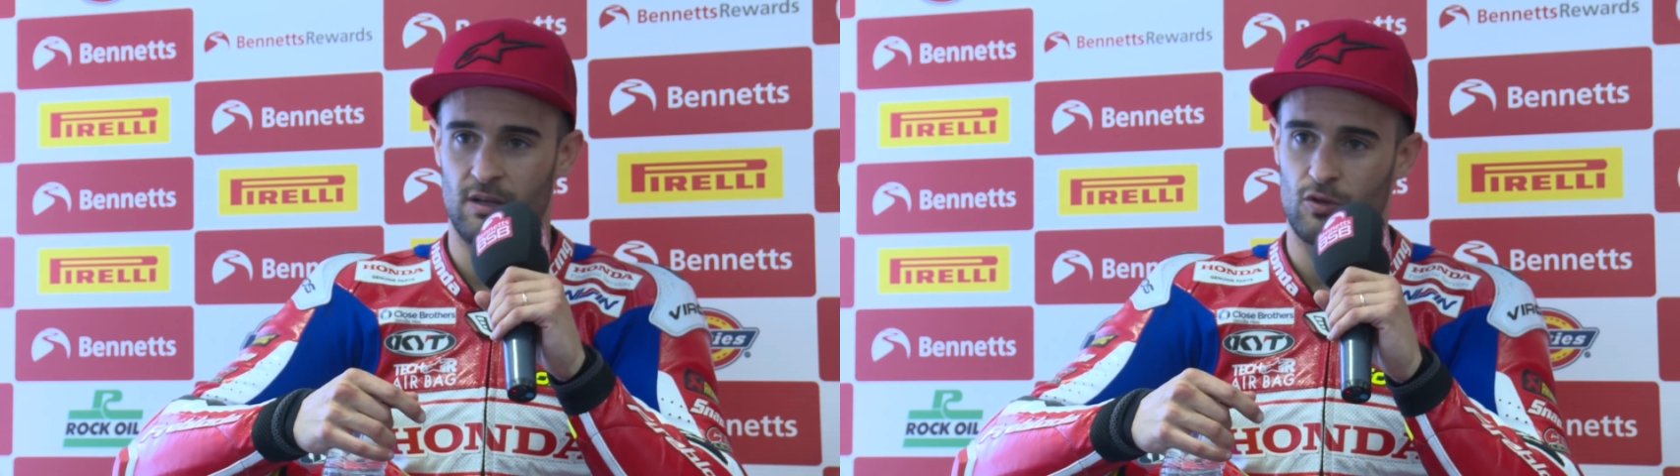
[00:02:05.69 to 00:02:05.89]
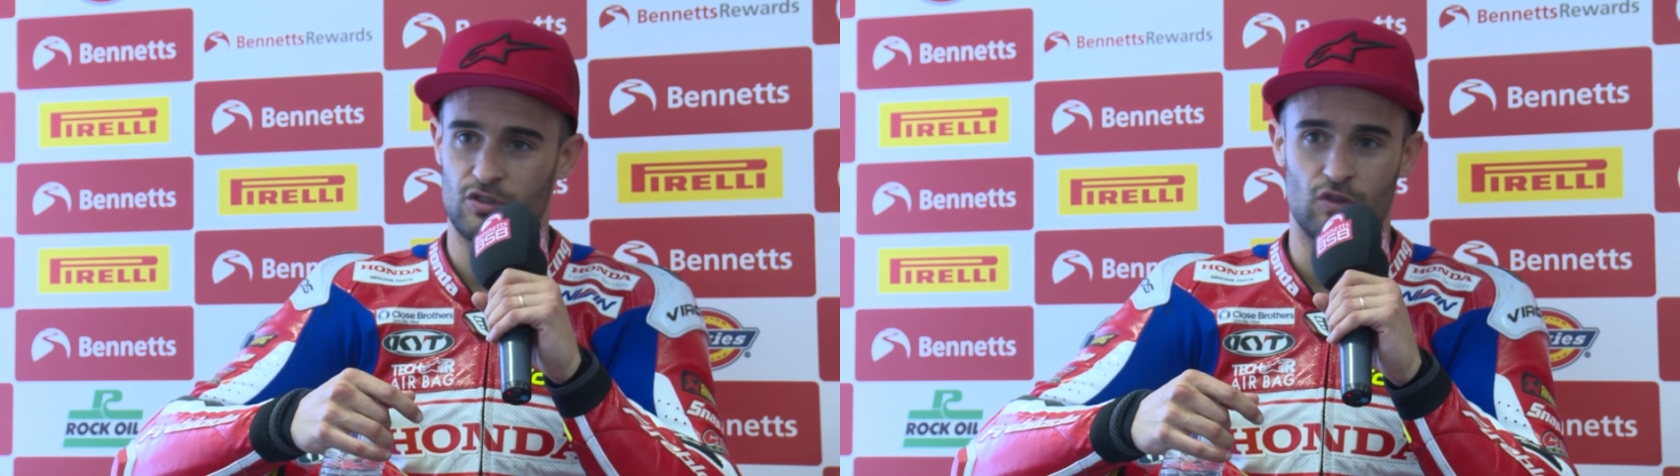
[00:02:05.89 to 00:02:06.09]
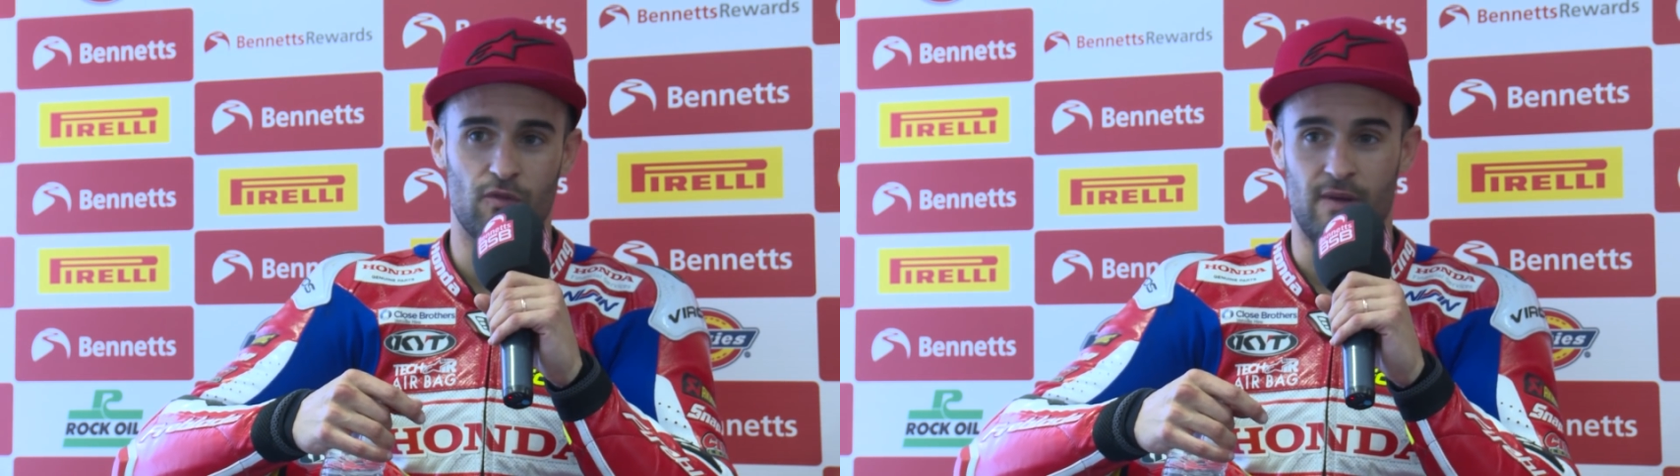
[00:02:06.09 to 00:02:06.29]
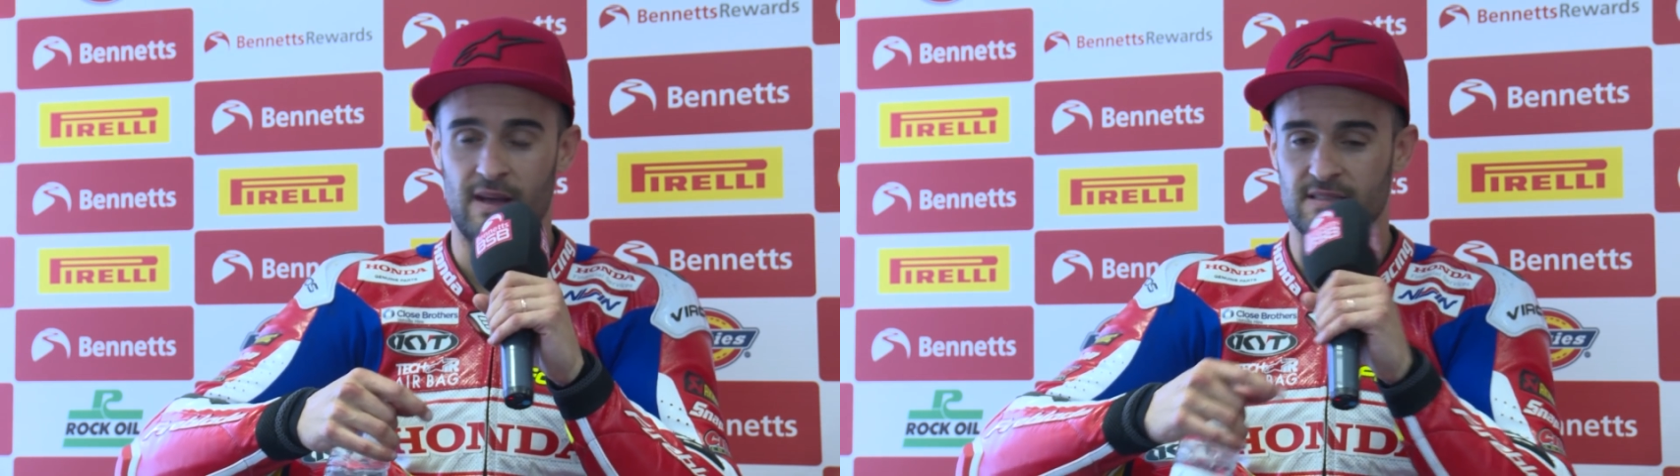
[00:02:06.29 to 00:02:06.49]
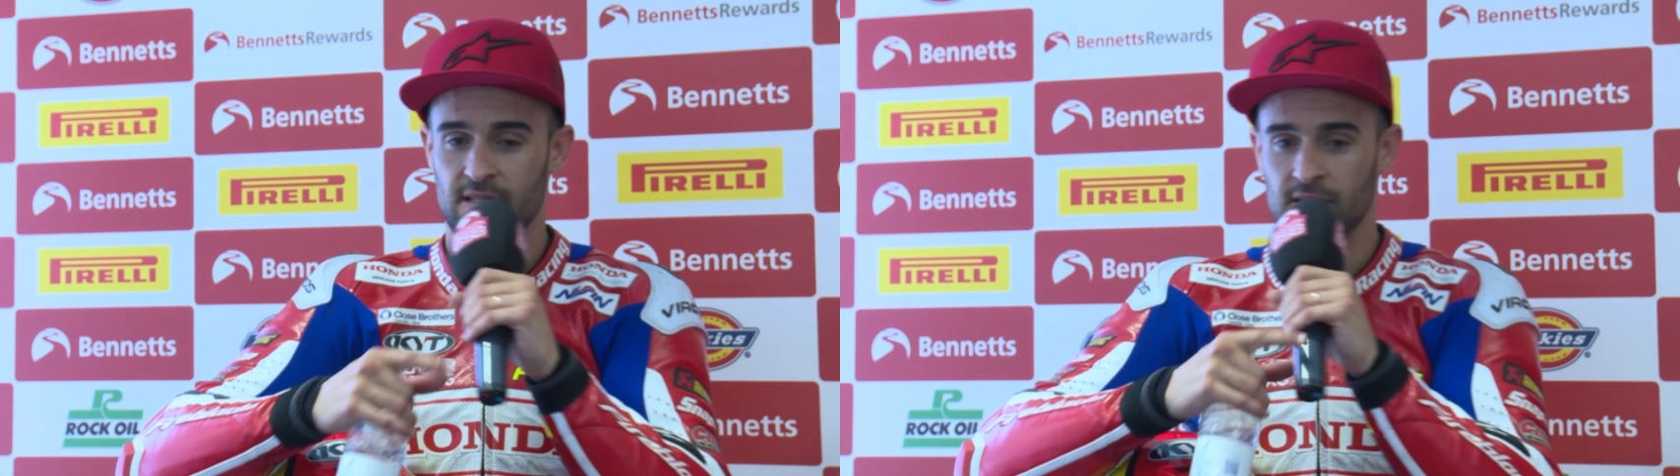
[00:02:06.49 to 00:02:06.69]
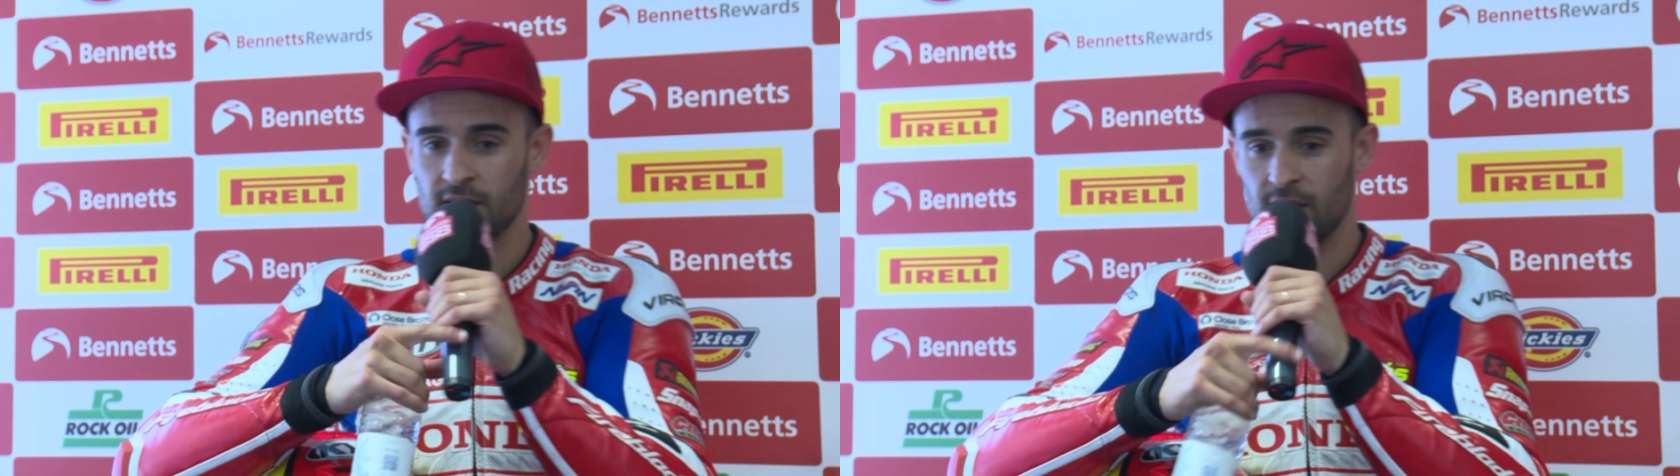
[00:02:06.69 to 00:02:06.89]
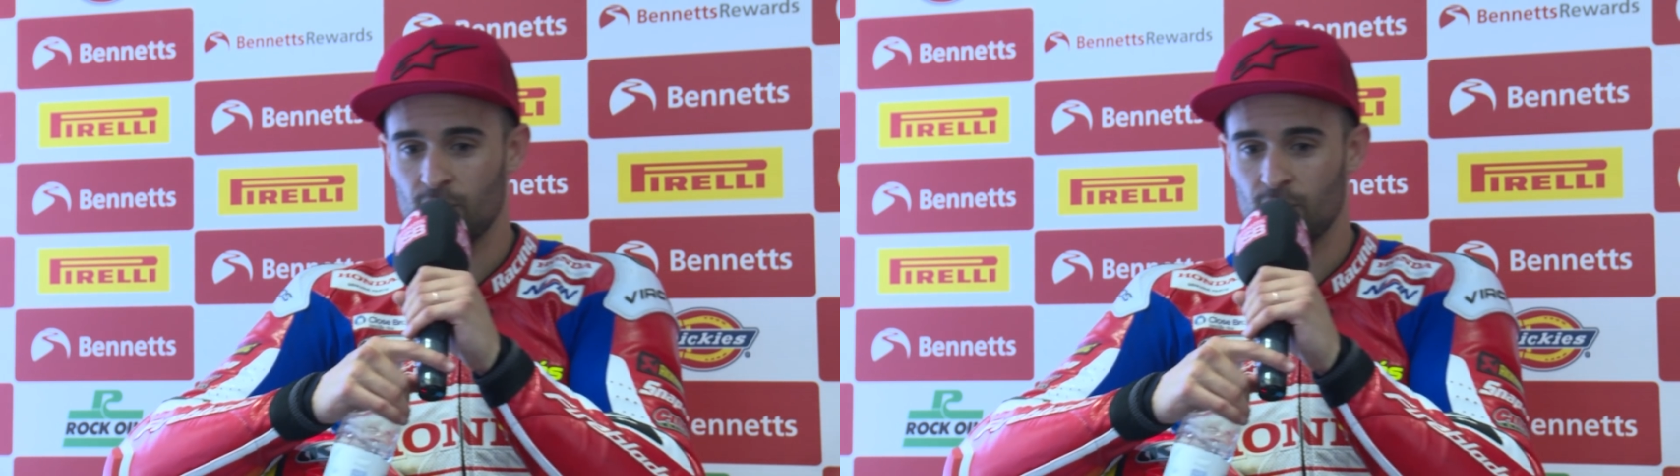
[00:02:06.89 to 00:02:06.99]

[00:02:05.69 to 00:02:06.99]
he was so fast and he